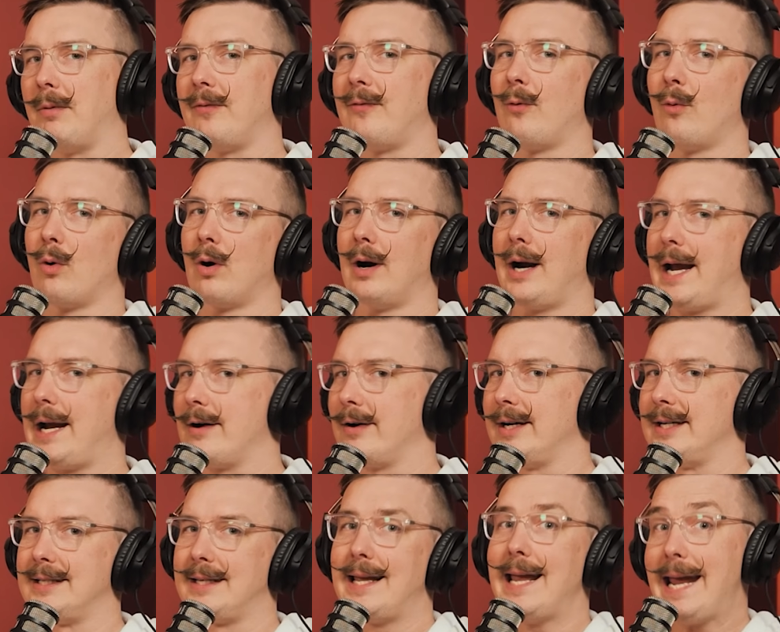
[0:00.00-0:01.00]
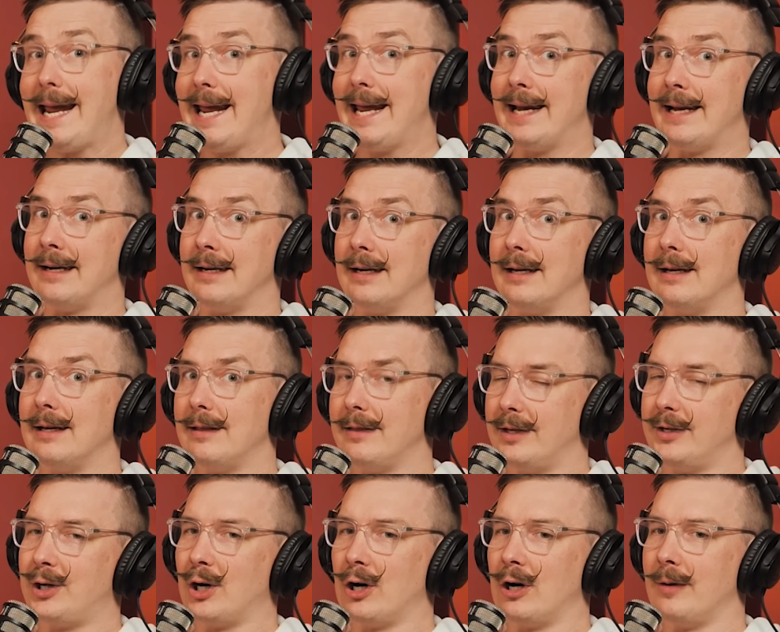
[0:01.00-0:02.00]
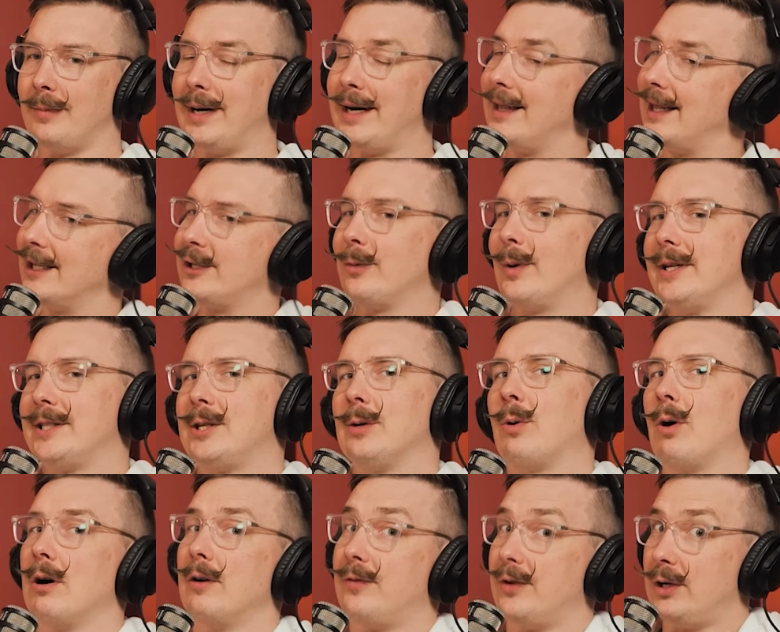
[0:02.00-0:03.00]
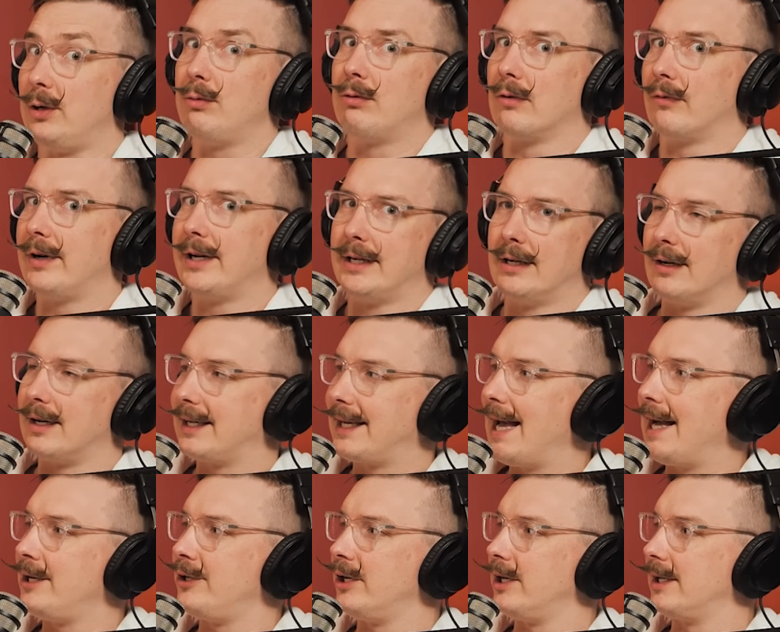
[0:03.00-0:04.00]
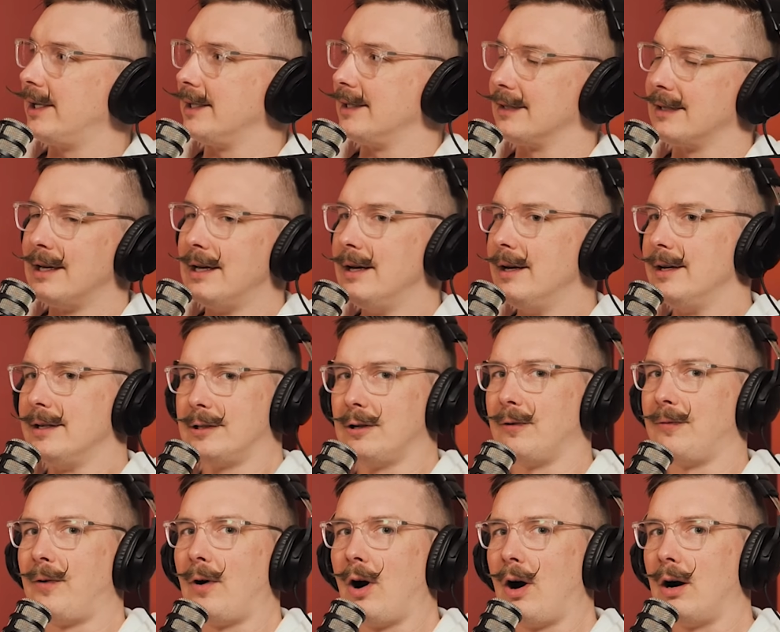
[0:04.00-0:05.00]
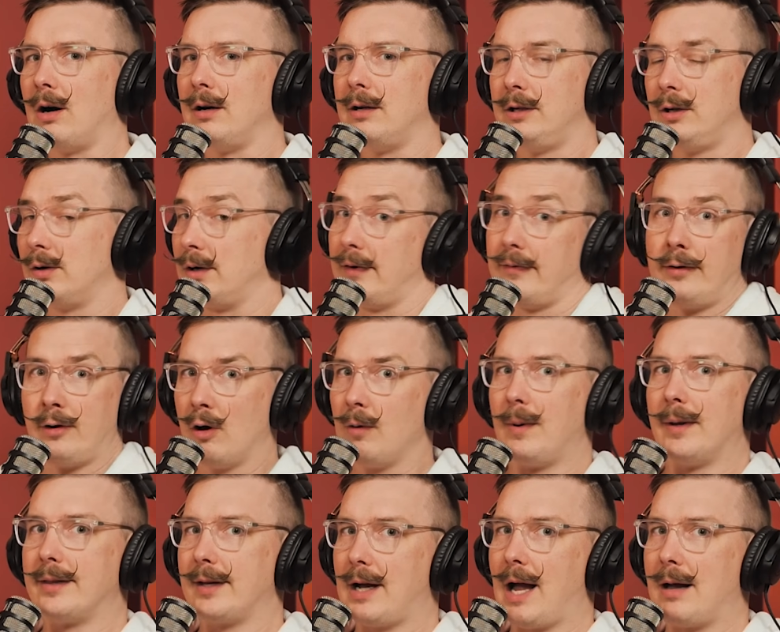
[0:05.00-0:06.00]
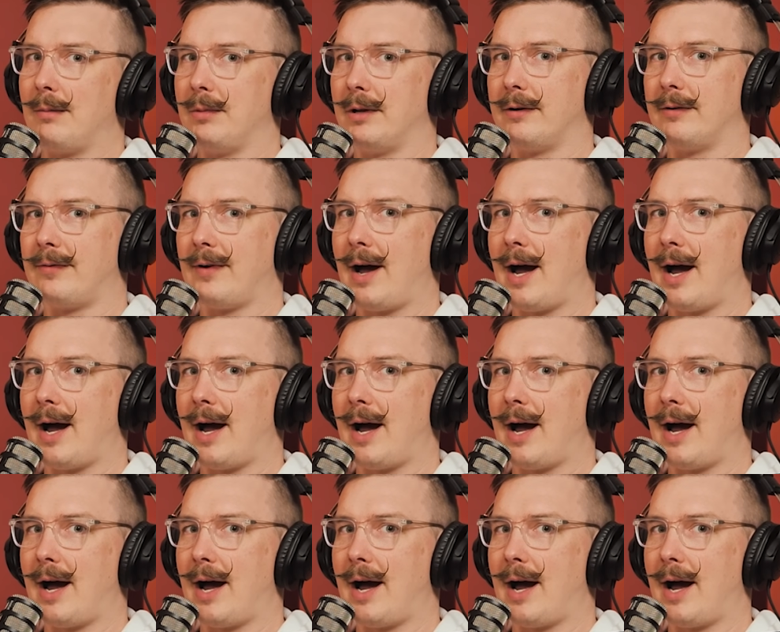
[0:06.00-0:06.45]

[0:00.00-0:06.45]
before Harry's in the tournament, and that's why it's so hard for you, the reader, to catch it, because so far you don't even know about the Goblet of